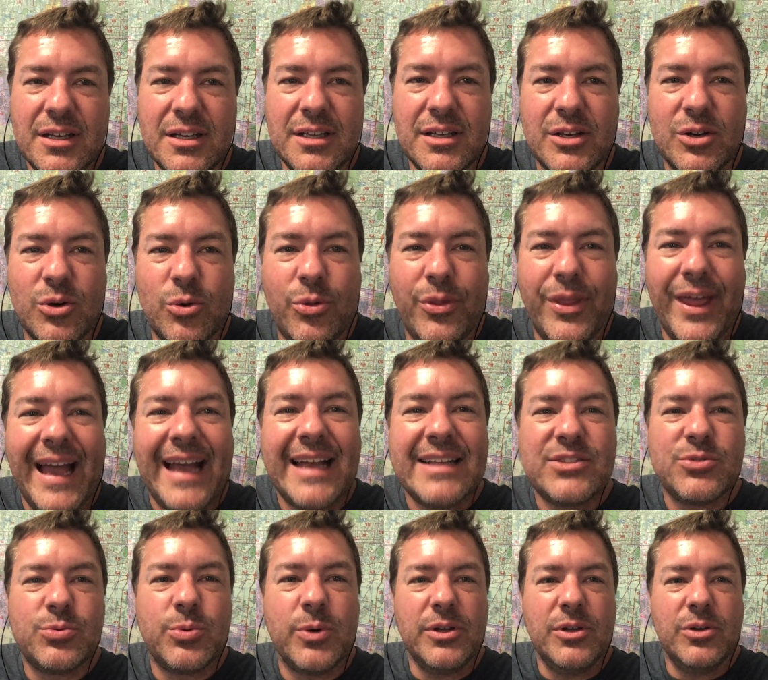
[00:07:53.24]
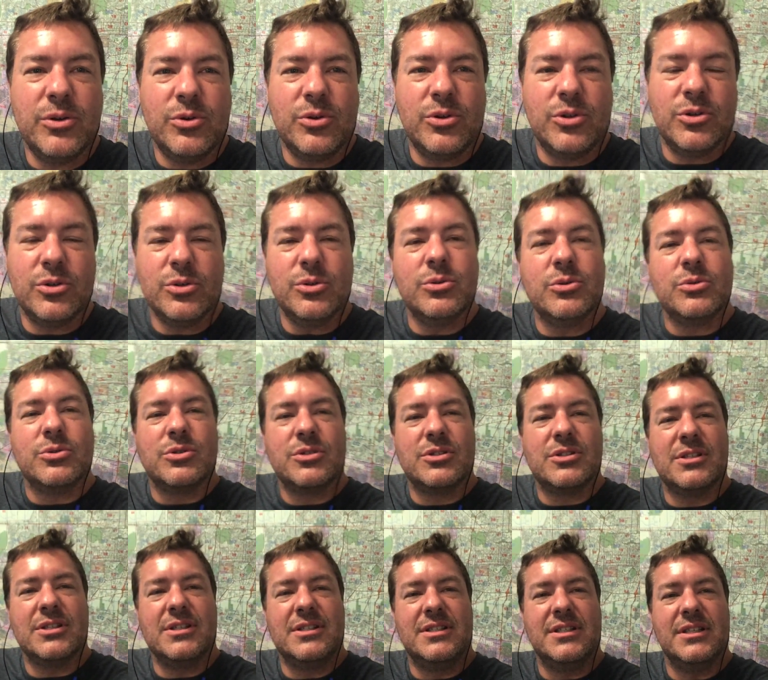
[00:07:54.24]
you know, that's what you use
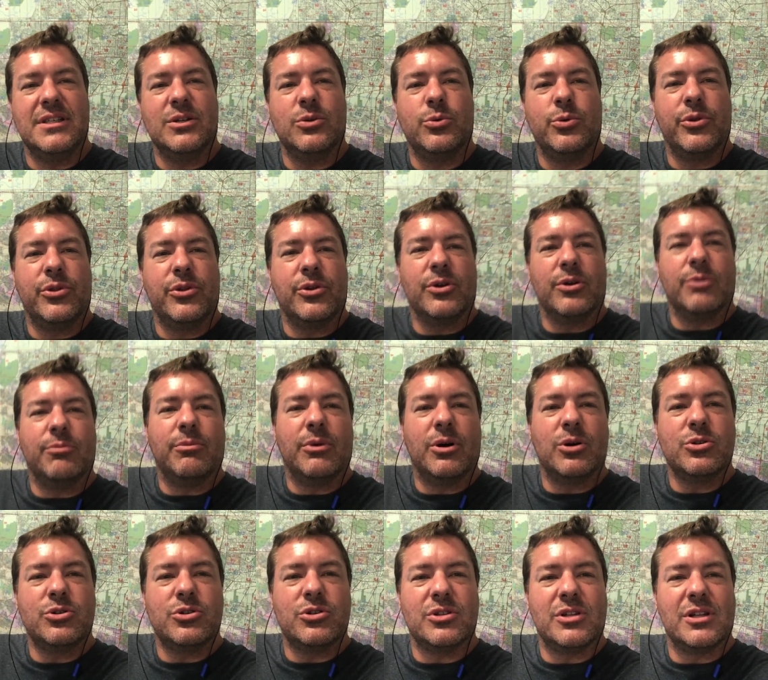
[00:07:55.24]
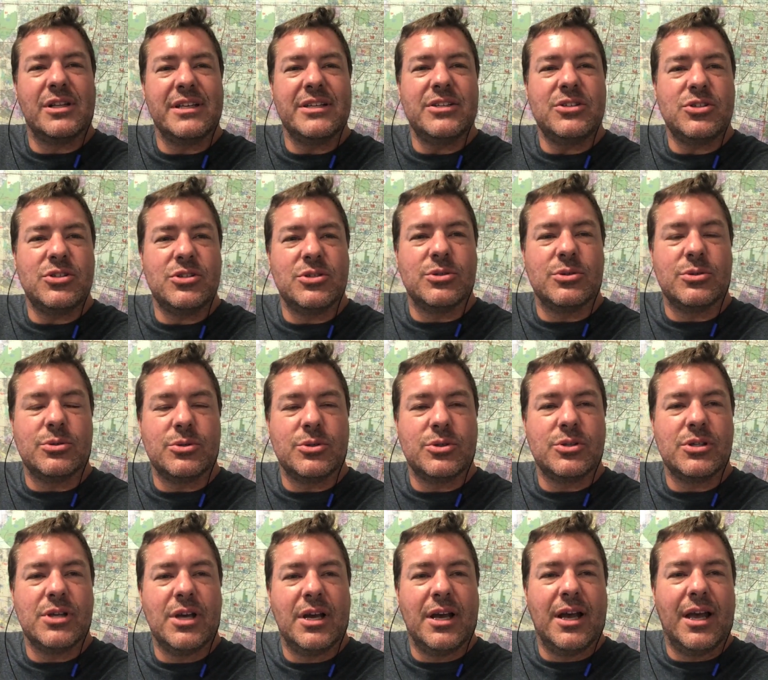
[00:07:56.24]
to deal with your emotional
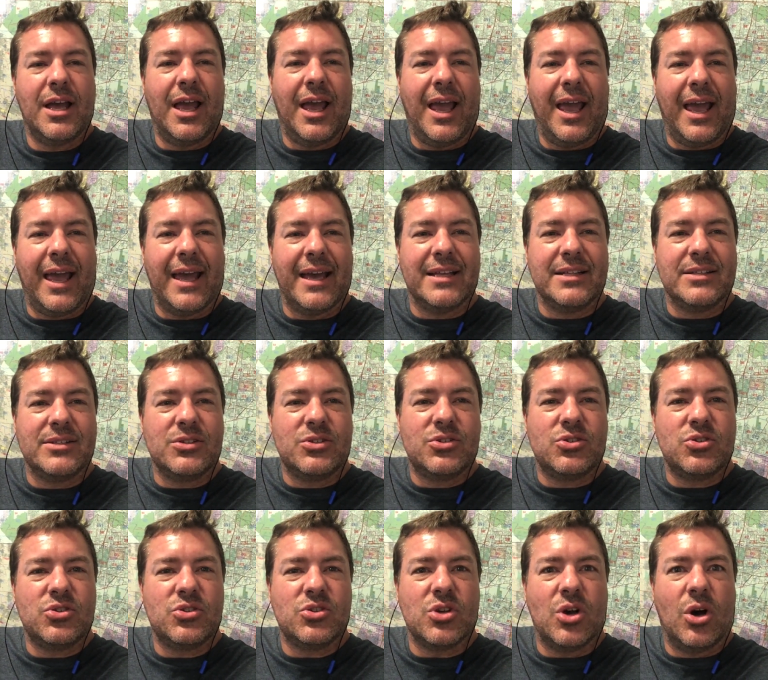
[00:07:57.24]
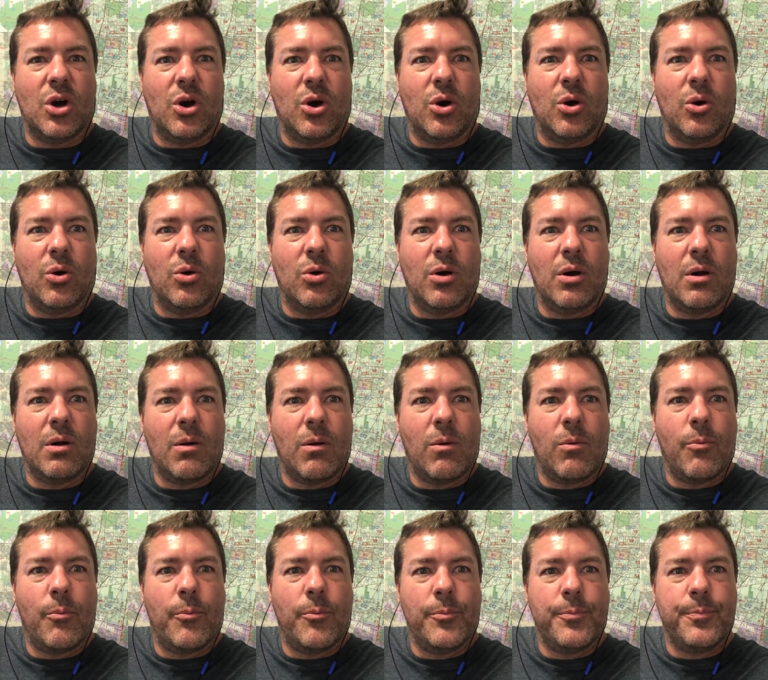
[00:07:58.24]
issues. And so
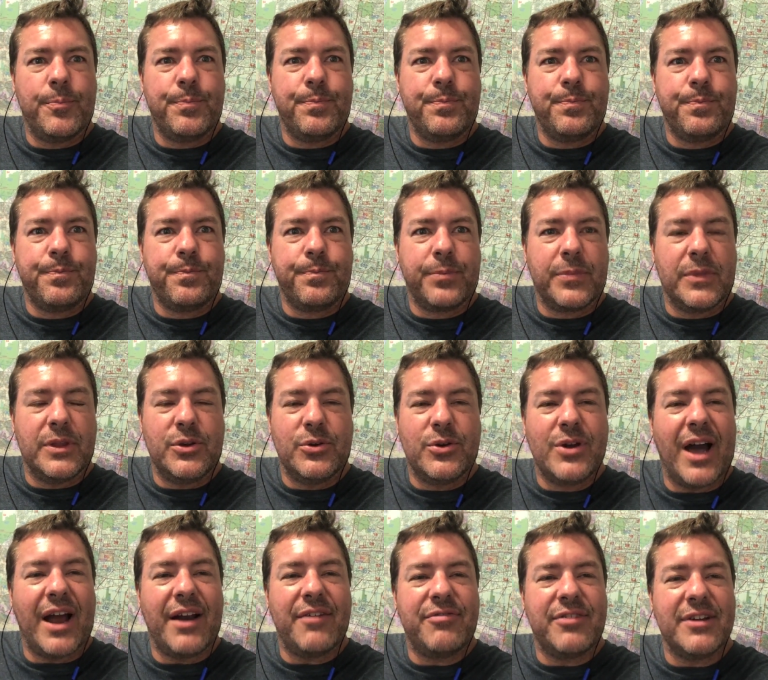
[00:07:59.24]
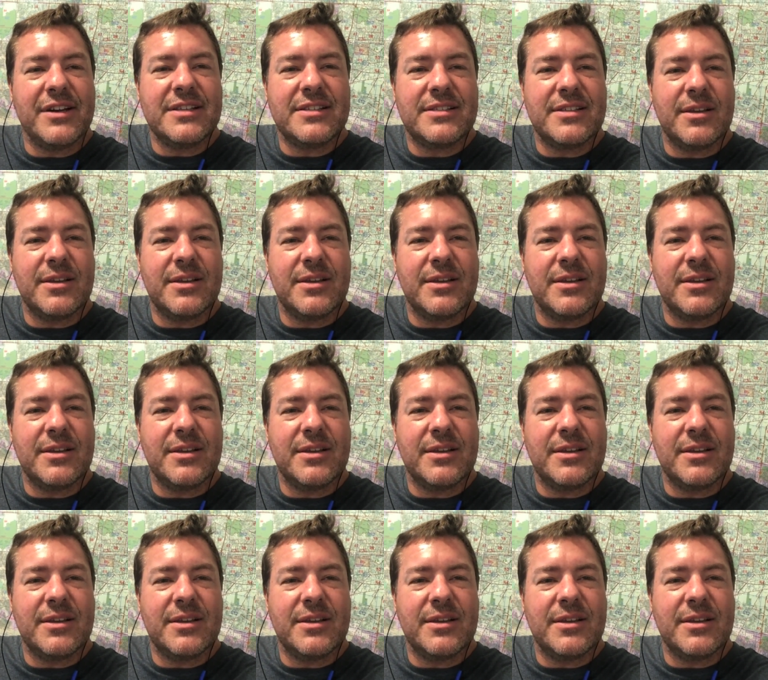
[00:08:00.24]
you got to find